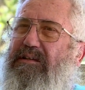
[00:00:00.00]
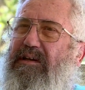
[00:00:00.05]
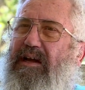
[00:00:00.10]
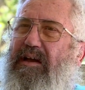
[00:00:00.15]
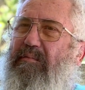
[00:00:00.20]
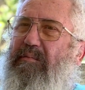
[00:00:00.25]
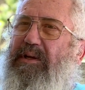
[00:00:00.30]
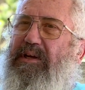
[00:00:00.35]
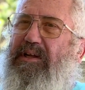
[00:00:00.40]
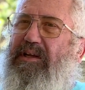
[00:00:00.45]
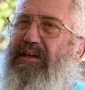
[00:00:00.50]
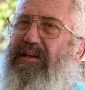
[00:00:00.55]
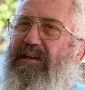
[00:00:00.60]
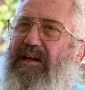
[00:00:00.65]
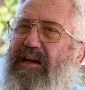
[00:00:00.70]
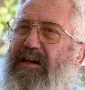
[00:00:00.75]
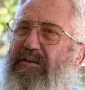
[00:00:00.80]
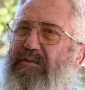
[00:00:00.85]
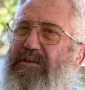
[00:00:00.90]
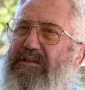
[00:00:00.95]
to how many
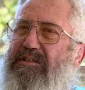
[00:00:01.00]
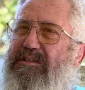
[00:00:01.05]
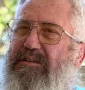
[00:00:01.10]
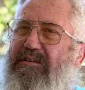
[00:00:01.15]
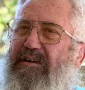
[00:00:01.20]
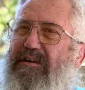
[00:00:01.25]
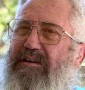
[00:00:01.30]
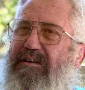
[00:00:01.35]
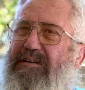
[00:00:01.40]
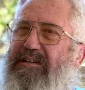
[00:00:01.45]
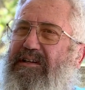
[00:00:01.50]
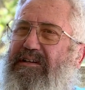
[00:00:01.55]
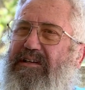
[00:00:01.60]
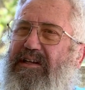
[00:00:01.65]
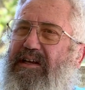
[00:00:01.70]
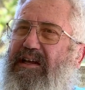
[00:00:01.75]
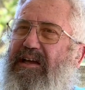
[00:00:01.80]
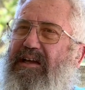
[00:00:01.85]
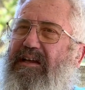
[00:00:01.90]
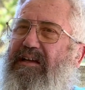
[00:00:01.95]
hours there are in the
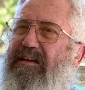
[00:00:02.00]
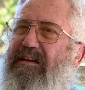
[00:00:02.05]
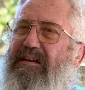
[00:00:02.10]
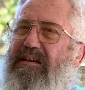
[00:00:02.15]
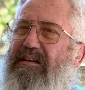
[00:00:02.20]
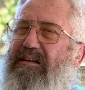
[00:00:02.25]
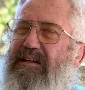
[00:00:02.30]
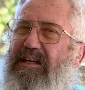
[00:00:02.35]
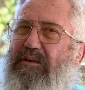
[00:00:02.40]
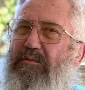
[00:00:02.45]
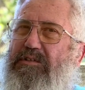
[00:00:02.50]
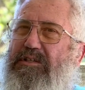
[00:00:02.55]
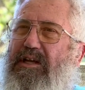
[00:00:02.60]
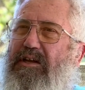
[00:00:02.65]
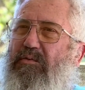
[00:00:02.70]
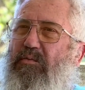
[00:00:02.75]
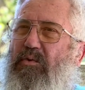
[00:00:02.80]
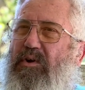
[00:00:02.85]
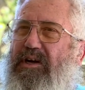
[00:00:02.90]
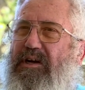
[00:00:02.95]
day, it was
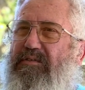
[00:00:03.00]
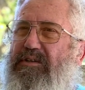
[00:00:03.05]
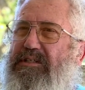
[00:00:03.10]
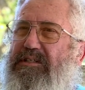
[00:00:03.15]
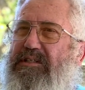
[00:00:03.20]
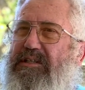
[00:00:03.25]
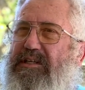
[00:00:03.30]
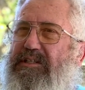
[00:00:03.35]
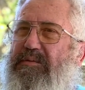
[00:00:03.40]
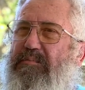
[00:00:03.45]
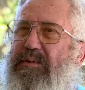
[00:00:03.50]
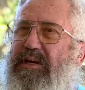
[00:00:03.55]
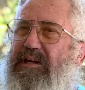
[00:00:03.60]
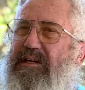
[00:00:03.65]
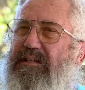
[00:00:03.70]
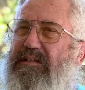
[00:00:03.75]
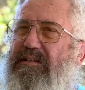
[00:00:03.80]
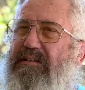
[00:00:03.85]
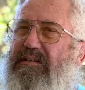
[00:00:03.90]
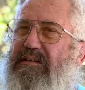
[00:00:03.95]
like one every 6
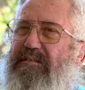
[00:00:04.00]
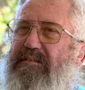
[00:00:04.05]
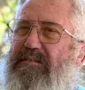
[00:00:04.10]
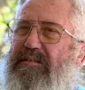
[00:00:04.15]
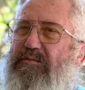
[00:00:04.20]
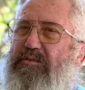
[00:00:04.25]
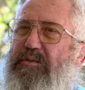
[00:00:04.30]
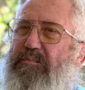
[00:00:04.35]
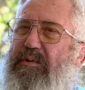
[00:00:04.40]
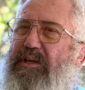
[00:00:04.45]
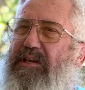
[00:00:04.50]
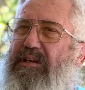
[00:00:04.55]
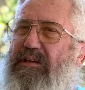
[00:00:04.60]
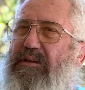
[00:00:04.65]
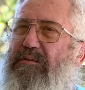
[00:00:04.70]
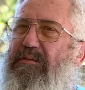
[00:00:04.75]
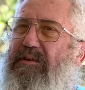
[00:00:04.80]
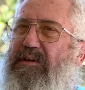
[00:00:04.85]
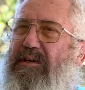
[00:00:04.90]
minutes it was being